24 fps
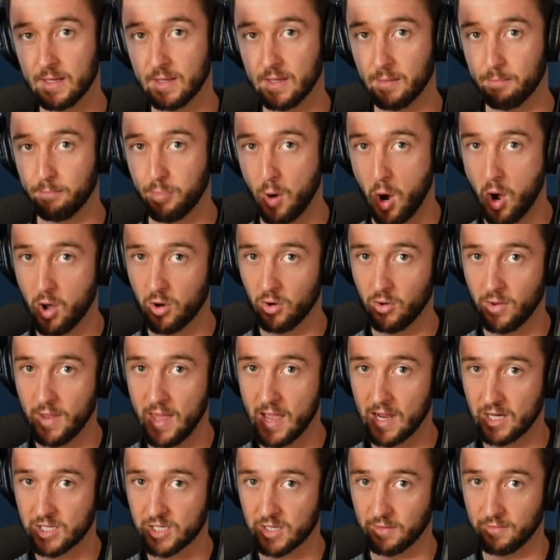
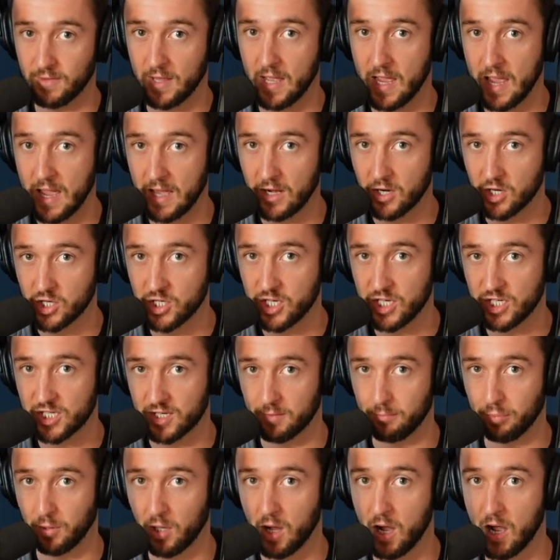bottlenecks of the energy
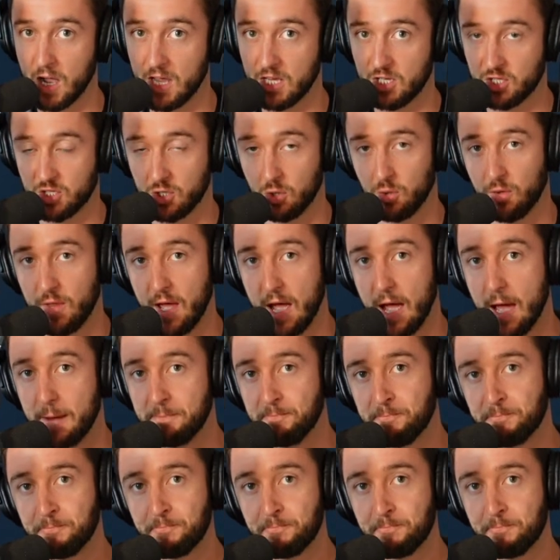supply so that